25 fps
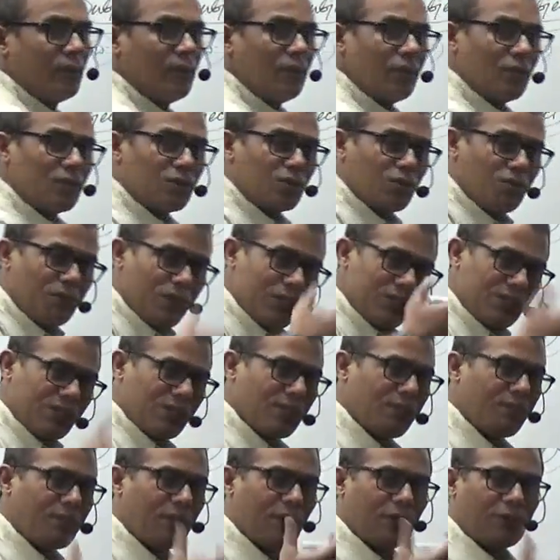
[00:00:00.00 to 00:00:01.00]
So mention
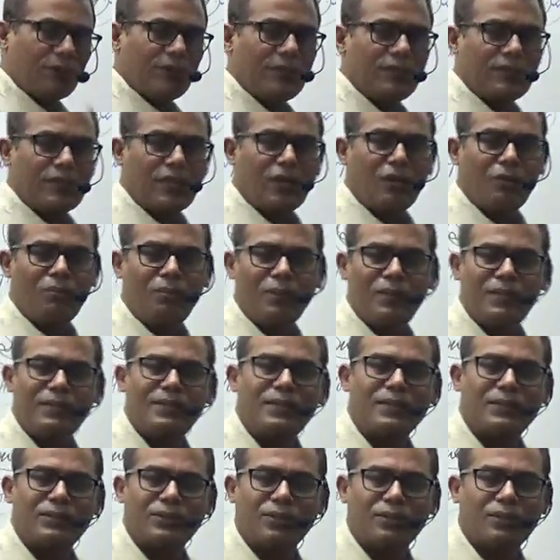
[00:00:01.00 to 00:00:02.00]
about that, how plate
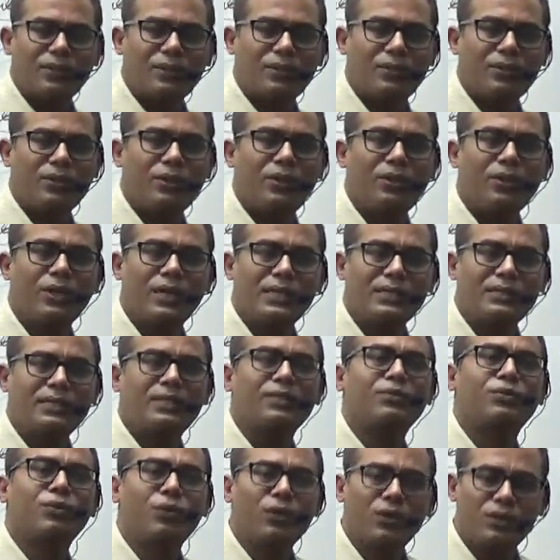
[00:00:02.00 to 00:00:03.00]
tectonic theory has
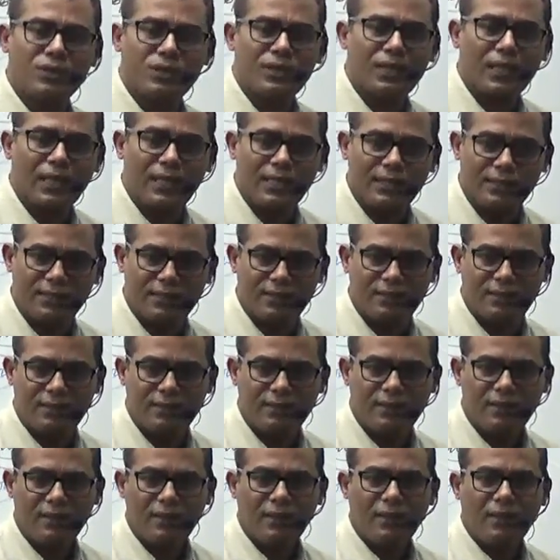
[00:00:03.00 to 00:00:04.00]
revolutionized
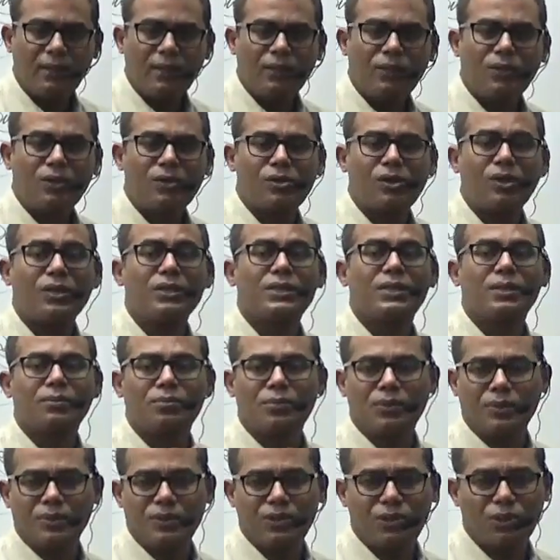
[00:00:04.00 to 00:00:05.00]
the
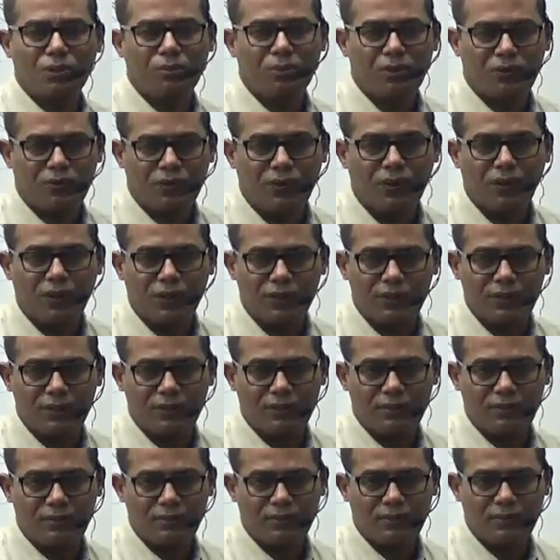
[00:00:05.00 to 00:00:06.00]
concept in geomorphology.
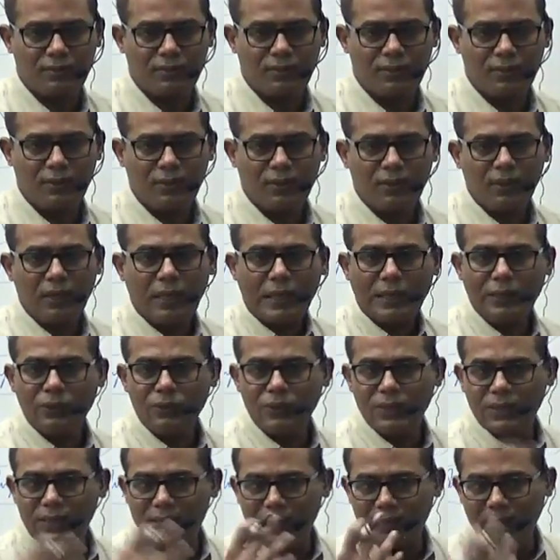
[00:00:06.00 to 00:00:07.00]
You
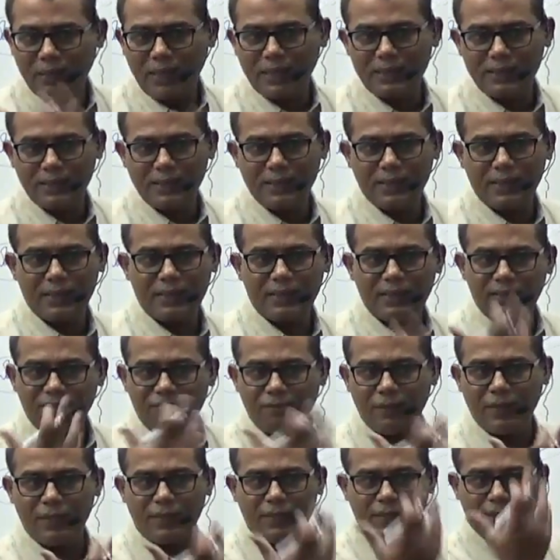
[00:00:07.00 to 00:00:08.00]
just imagine that if
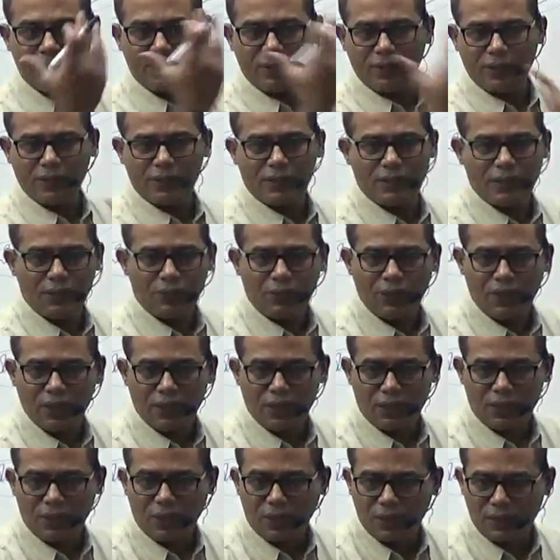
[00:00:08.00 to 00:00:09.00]
plate tectonics theory are
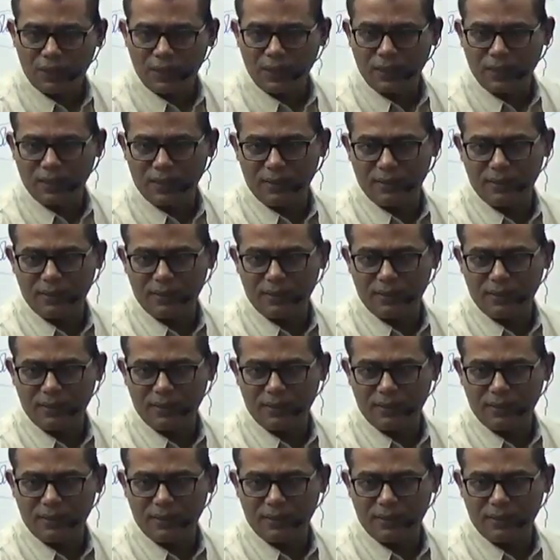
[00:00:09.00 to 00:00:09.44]
not there,